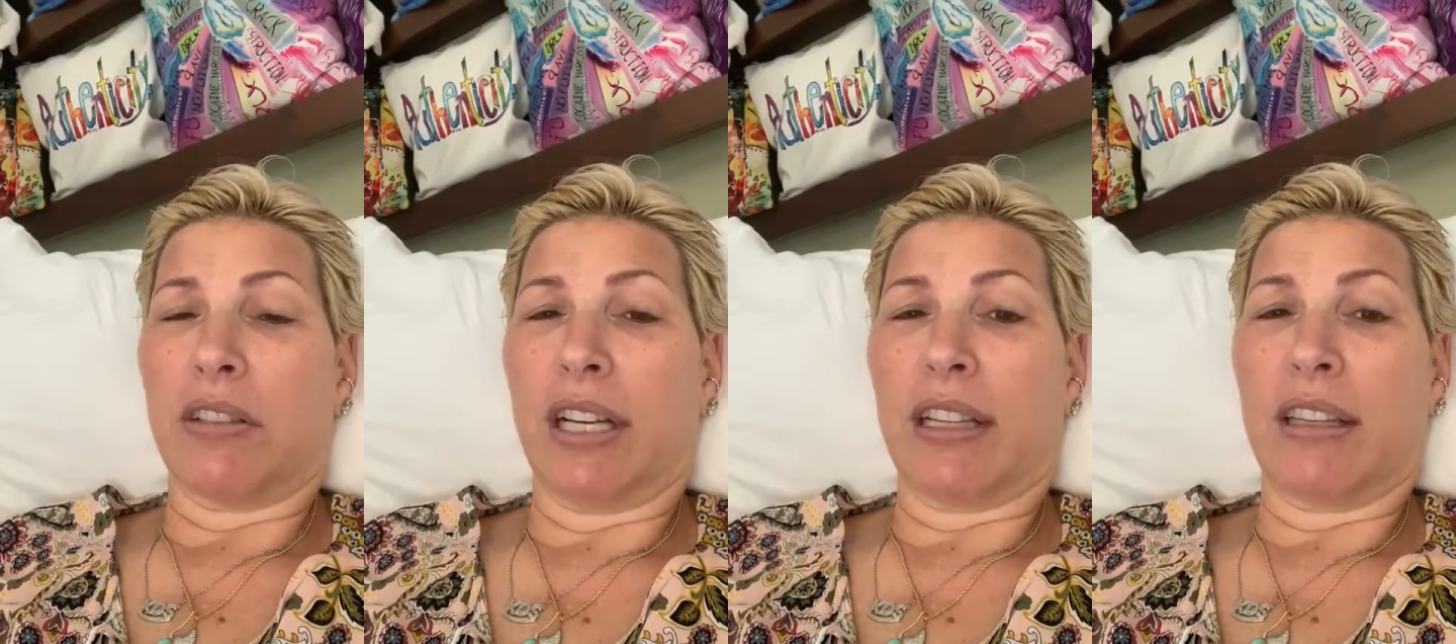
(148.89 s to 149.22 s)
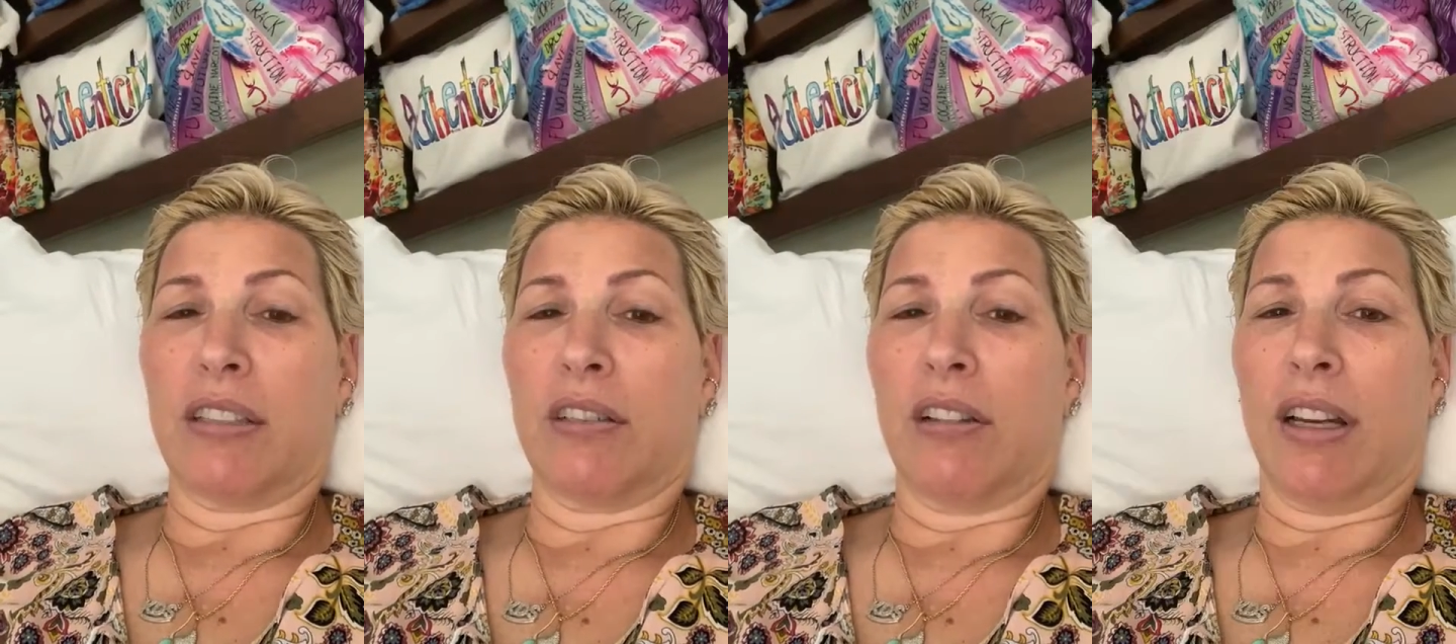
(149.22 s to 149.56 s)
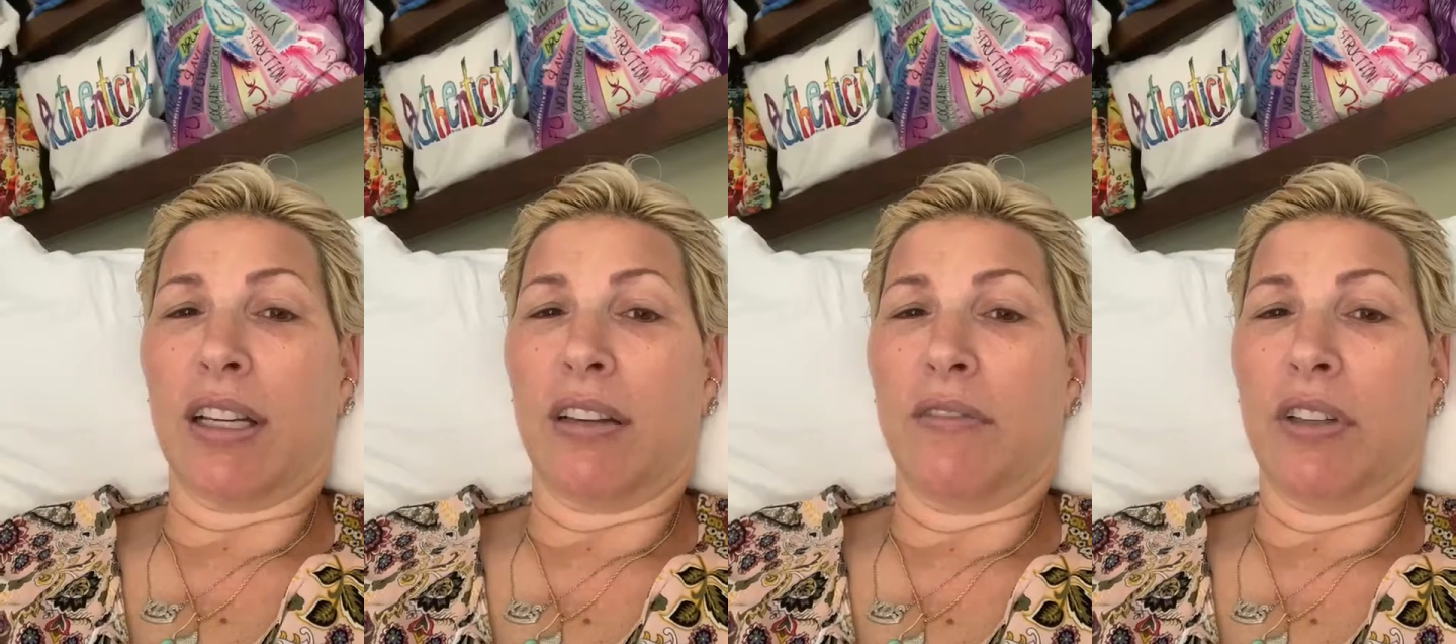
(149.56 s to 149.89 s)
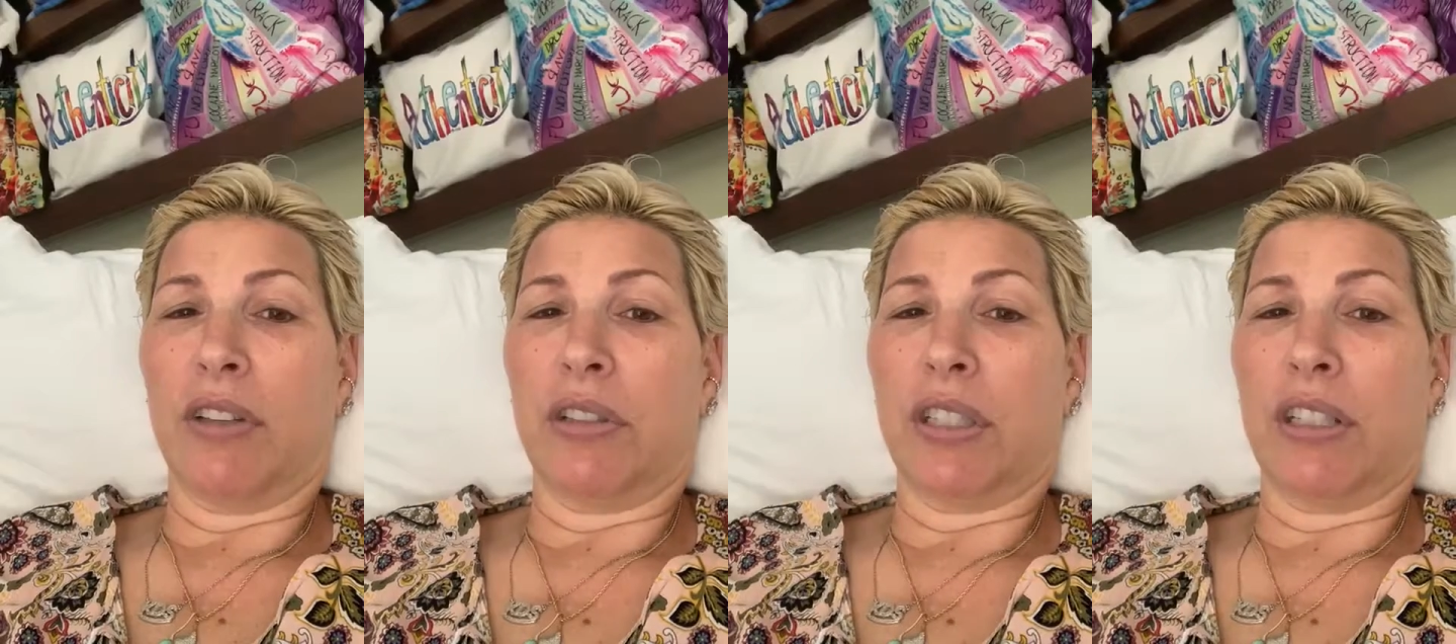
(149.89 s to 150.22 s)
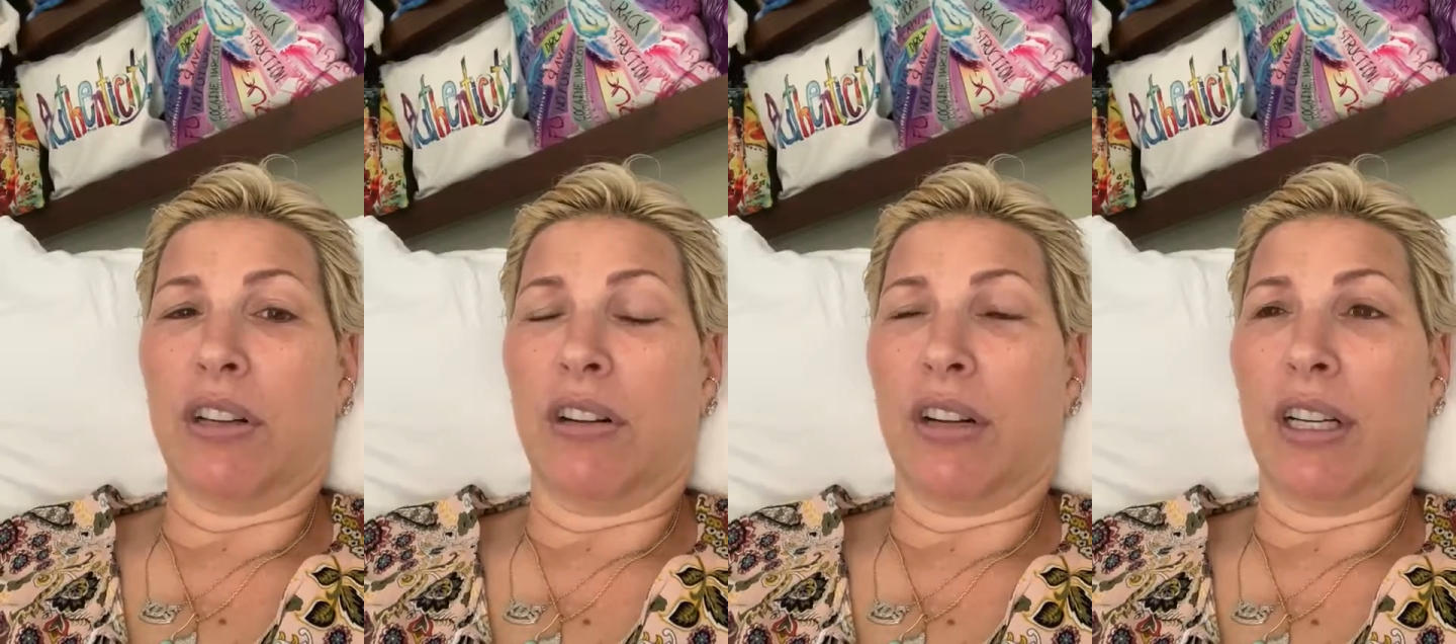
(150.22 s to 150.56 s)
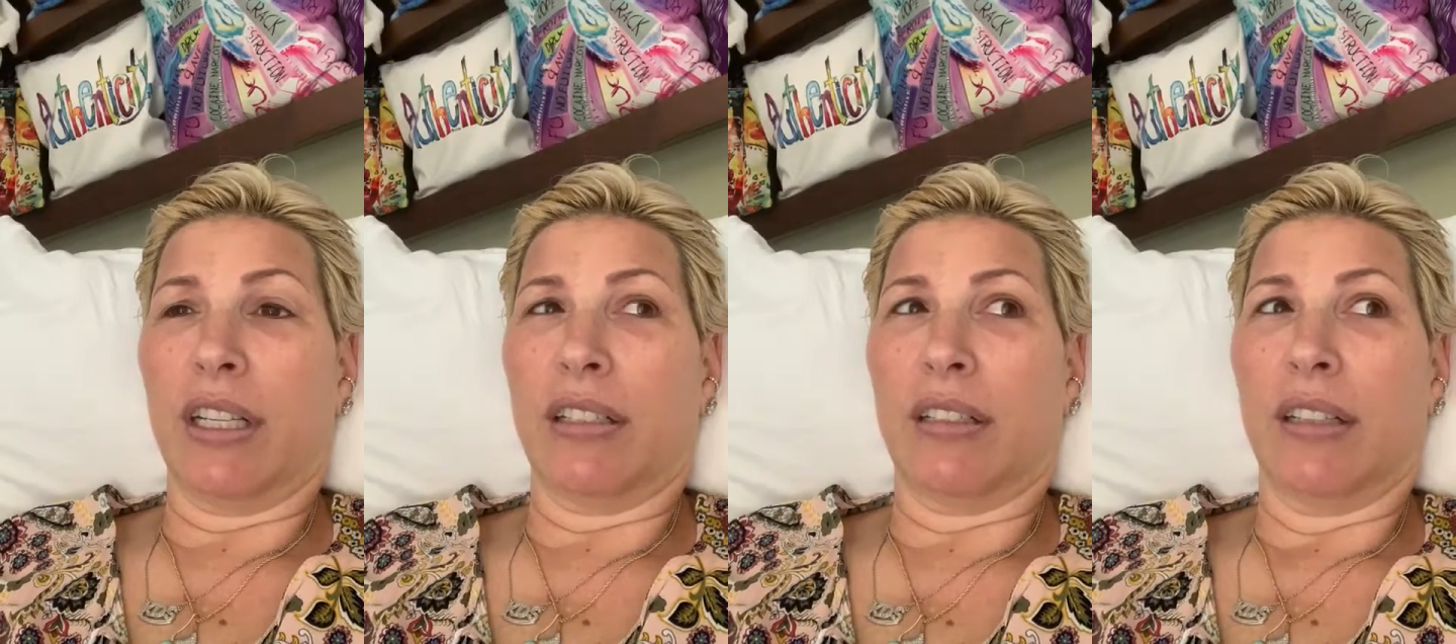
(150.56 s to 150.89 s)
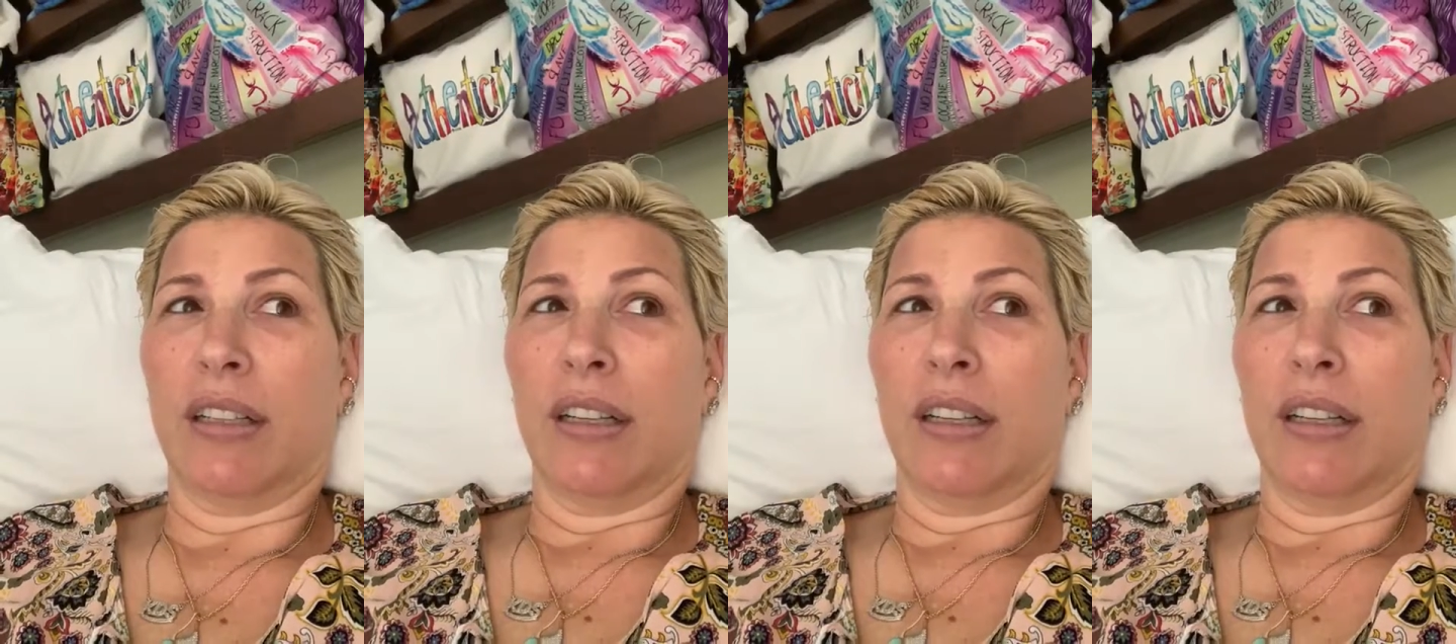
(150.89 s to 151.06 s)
Like there's a lot of confusion on